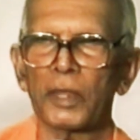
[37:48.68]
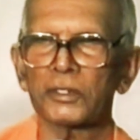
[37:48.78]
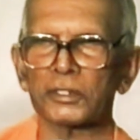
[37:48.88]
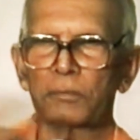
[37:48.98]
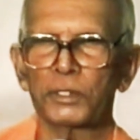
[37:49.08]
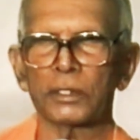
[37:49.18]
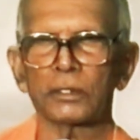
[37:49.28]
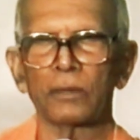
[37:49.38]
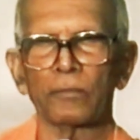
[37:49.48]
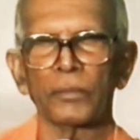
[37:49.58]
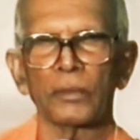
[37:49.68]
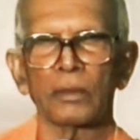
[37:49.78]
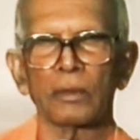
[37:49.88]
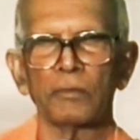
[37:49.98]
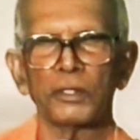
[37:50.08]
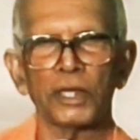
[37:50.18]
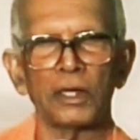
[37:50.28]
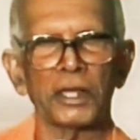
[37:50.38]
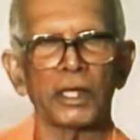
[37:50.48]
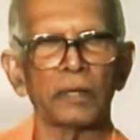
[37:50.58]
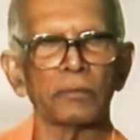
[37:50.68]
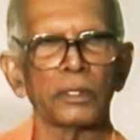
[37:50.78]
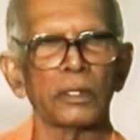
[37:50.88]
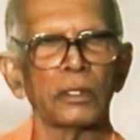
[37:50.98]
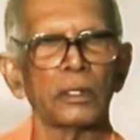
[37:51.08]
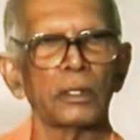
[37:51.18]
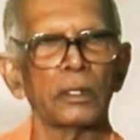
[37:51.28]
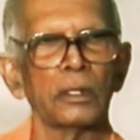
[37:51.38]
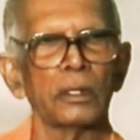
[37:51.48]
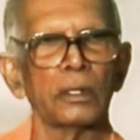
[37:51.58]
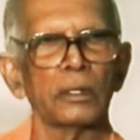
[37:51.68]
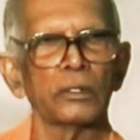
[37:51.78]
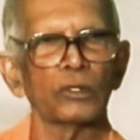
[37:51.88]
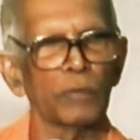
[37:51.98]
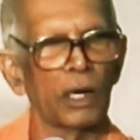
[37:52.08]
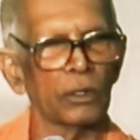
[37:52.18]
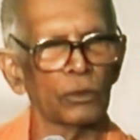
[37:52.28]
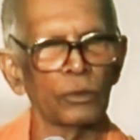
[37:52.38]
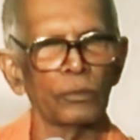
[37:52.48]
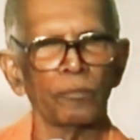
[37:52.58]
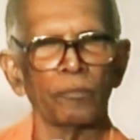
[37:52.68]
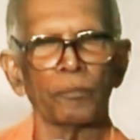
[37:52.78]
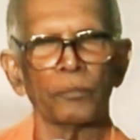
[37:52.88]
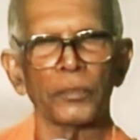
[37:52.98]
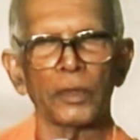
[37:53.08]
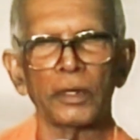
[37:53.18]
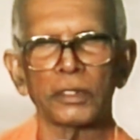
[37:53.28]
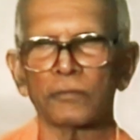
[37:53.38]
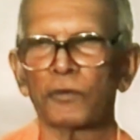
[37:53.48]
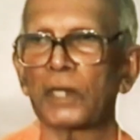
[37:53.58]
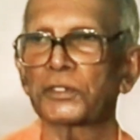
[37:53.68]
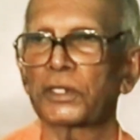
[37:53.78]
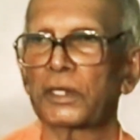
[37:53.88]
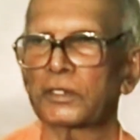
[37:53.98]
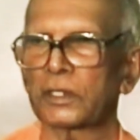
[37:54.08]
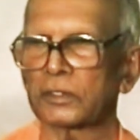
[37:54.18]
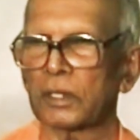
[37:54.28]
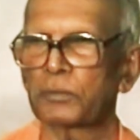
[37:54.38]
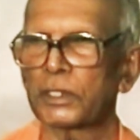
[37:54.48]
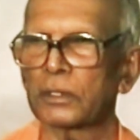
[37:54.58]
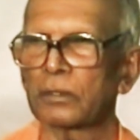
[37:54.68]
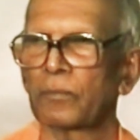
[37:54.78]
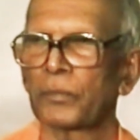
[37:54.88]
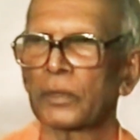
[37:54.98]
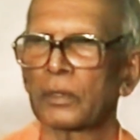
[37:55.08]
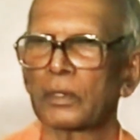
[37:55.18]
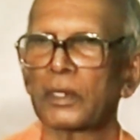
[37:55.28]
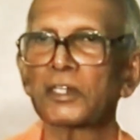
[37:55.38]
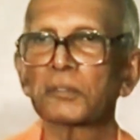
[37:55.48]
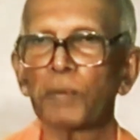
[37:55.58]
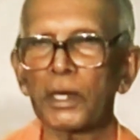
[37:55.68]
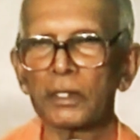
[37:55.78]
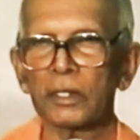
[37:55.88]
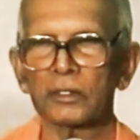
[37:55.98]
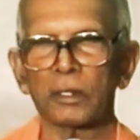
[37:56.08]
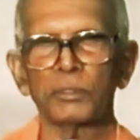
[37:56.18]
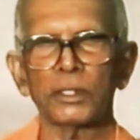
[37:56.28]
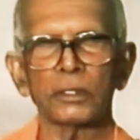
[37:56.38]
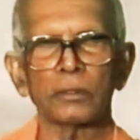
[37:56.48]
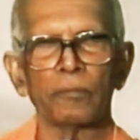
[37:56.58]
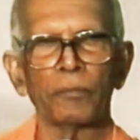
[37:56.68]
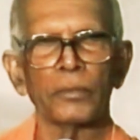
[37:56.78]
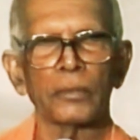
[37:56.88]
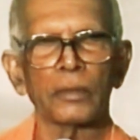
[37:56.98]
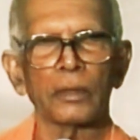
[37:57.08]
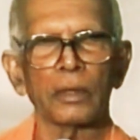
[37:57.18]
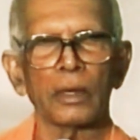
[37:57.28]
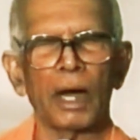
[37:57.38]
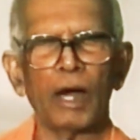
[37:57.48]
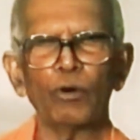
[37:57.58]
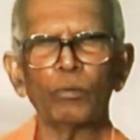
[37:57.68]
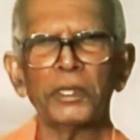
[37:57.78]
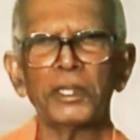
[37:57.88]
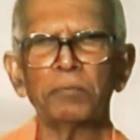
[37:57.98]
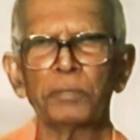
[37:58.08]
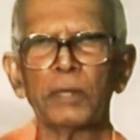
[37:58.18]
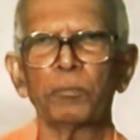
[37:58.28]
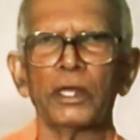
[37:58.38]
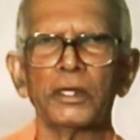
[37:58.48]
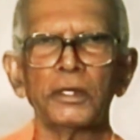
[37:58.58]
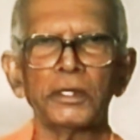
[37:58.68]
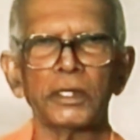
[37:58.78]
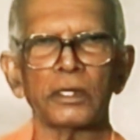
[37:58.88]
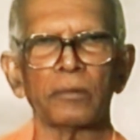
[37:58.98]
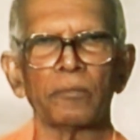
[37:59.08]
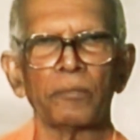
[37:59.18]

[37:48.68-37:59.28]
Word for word: That subject we shall take up tomorrow. It is a fascinating subject, inspiring subject, how many people in India